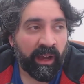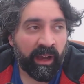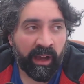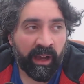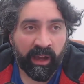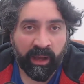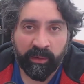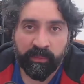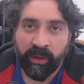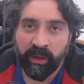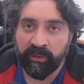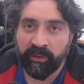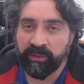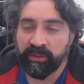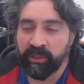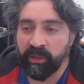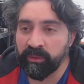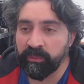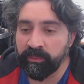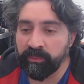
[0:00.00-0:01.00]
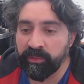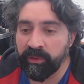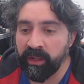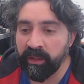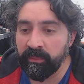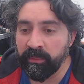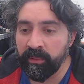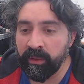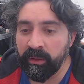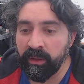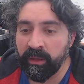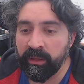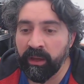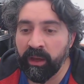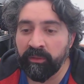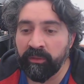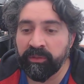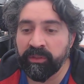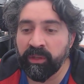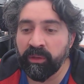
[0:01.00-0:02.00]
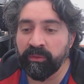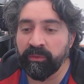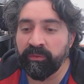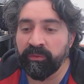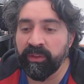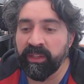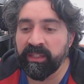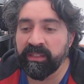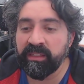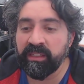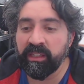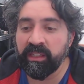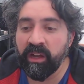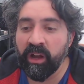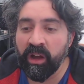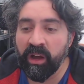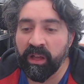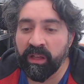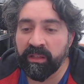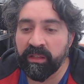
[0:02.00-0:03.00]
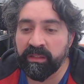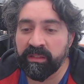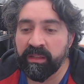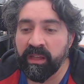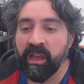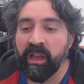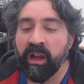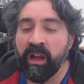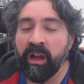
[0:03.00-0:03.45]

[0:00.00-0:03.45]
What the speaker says: I've sold VCRs.